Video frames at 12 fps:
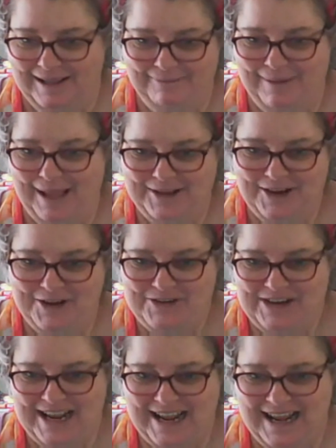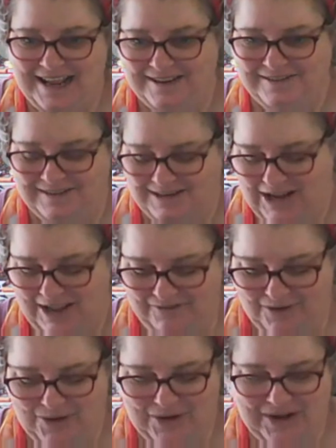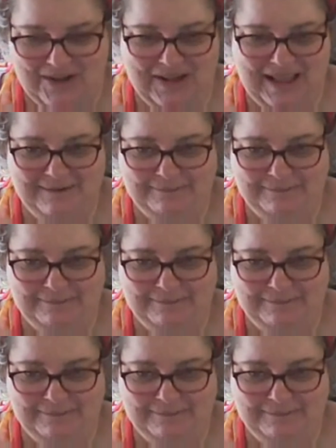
Bye, Joe G. You have a good night.